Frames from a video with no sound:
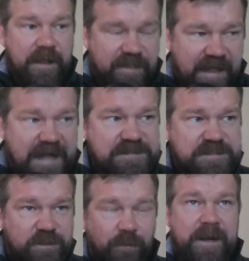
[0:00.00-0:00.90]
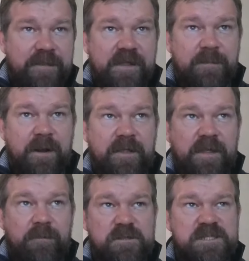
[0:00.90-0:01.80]
that's the way you think about it. You
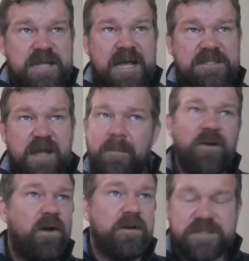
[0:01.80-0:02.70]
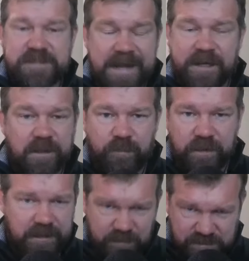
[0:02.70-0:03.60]
think, well, this asset, I might not understand it
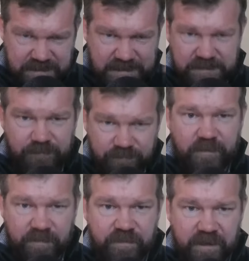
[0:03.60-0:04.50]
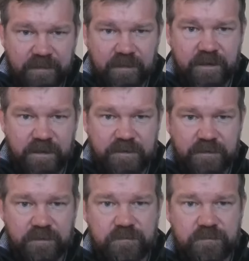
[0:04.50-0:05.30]
completely because it is a thing that you need to, you